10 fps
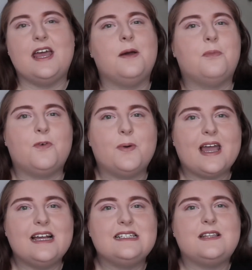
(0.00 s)
Before we
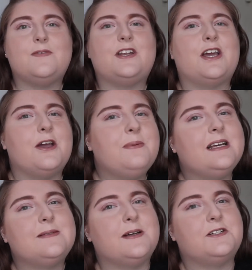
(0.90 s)
get into the video,
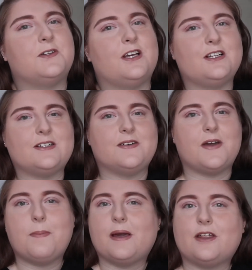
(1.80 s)
please make sure that you do give
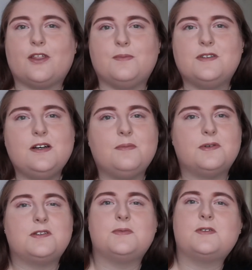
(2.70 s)
it a big thumbs
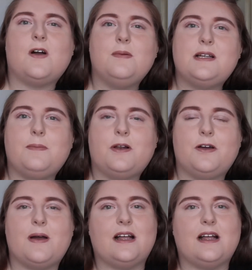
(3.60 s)
up, subscribe down below,